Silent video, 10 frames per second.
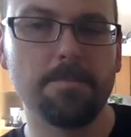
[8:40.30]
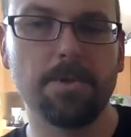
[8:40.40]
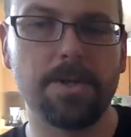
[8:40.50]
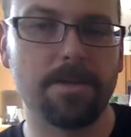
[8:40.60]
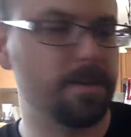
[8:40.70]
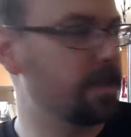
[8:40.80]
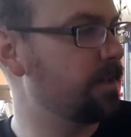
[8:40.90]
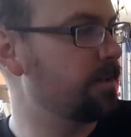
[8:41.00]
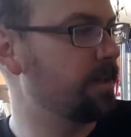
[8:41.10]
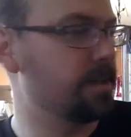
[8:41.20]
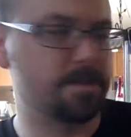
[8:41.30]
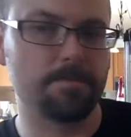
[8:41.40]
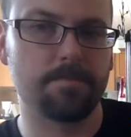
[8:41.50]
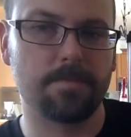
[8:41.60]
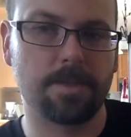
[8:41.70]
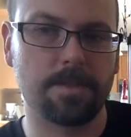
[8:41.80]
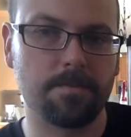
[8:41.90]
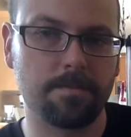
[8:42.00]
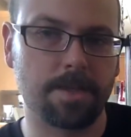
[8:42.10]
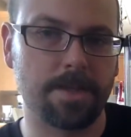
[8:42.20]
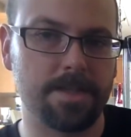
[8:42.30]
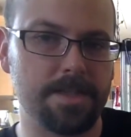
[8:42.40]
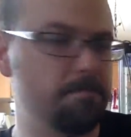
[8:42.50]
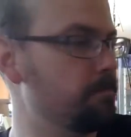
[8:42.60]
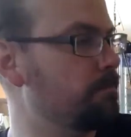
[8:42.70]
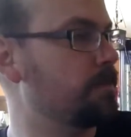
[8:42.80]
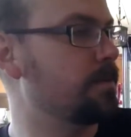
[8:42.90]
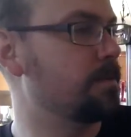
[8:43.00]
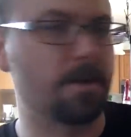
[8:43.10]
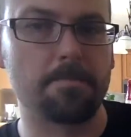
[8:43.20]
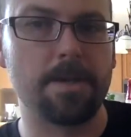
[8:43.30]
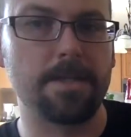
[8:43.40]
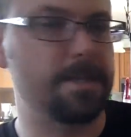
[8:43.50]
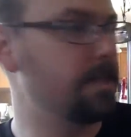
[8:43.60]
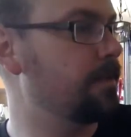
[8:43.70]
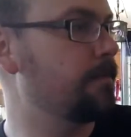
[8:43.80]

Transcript: Put it all together, you get some kind of deep, dark melody.